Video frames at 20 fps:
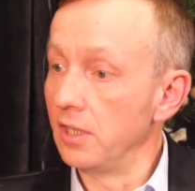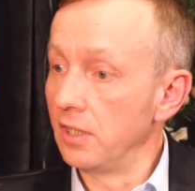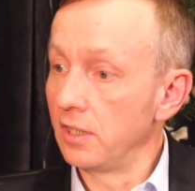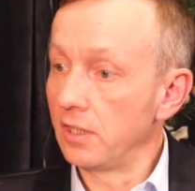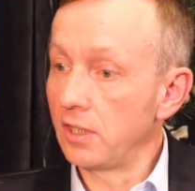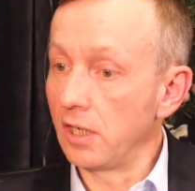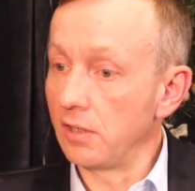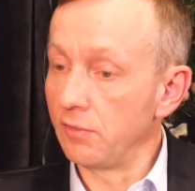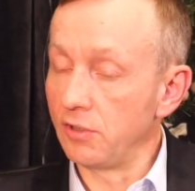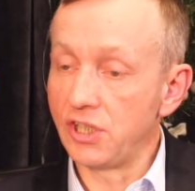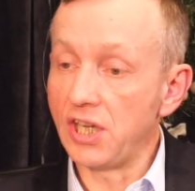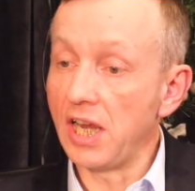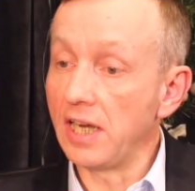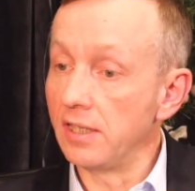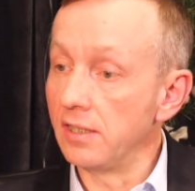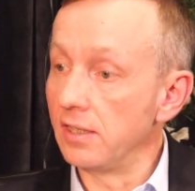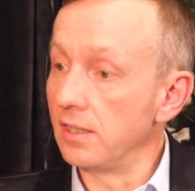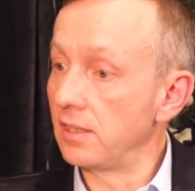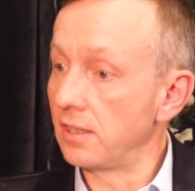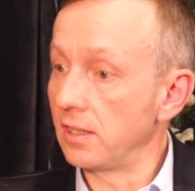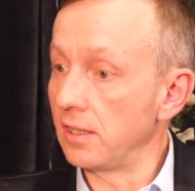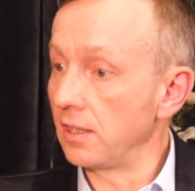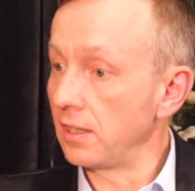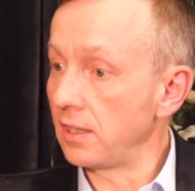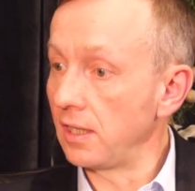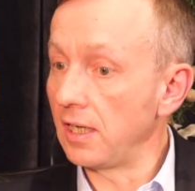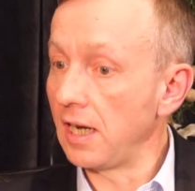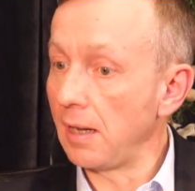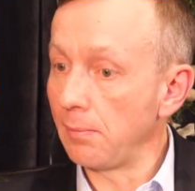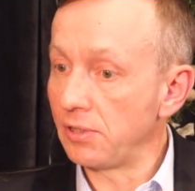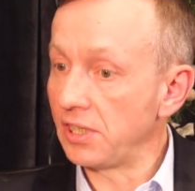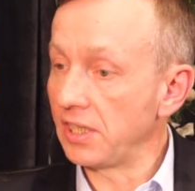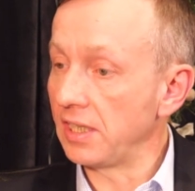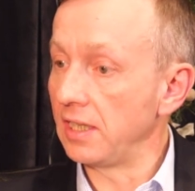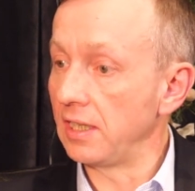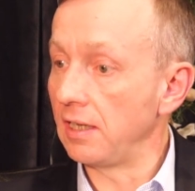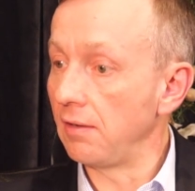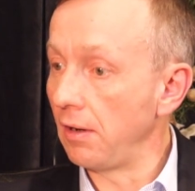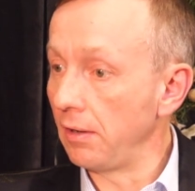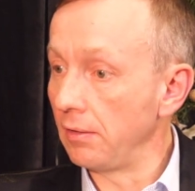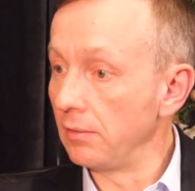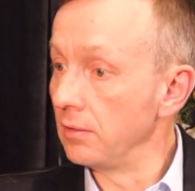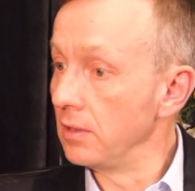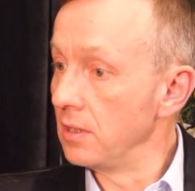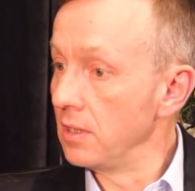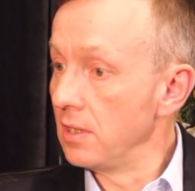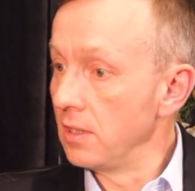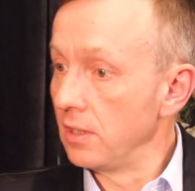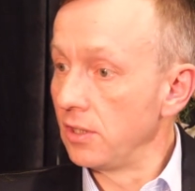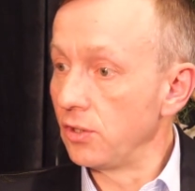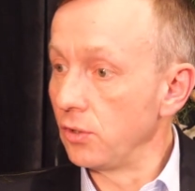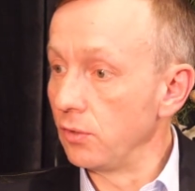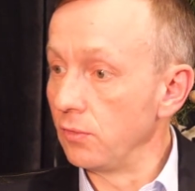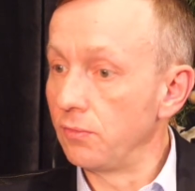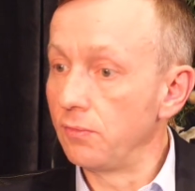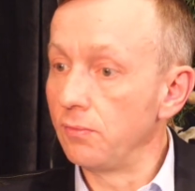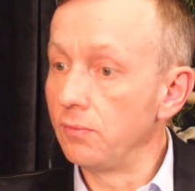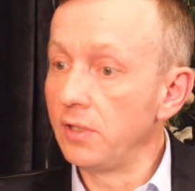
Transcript: kind of agendas that are collapsing in their own sort of,